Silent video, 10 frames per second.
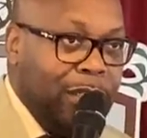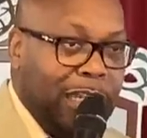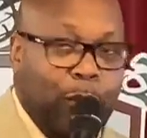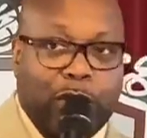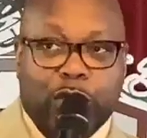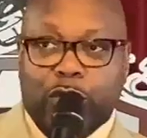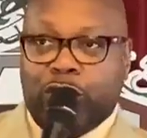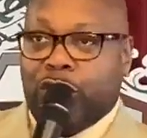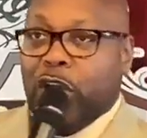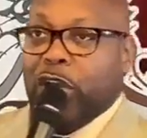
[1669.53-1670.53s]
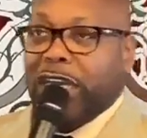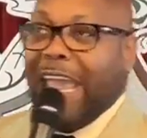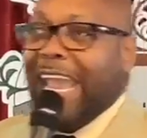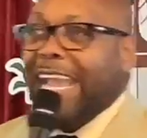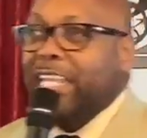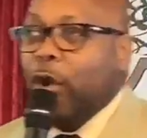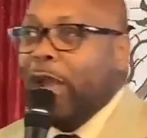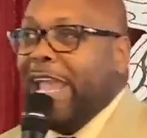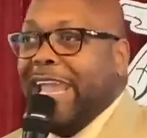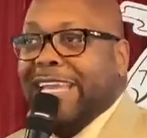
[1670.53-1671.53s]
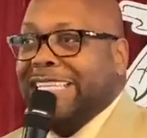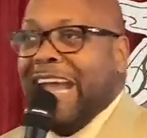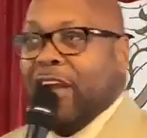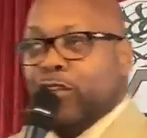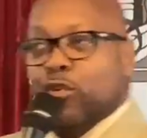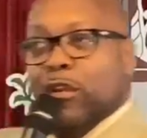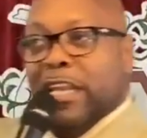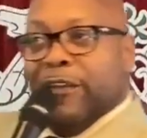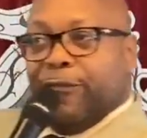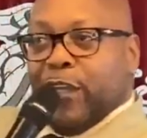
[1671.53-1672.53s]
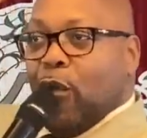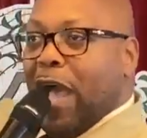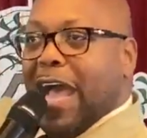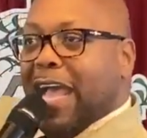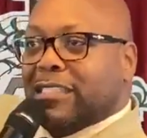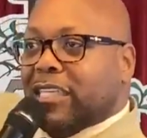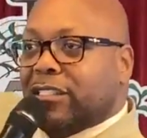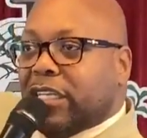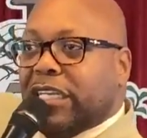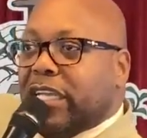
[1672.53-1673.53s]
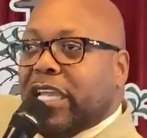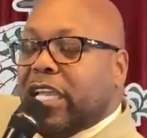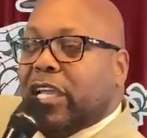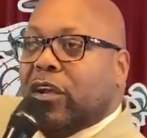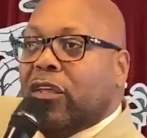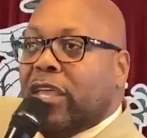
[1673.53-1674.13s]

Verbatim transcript: That when you should hang your head down, you lift your eyes unto the hill.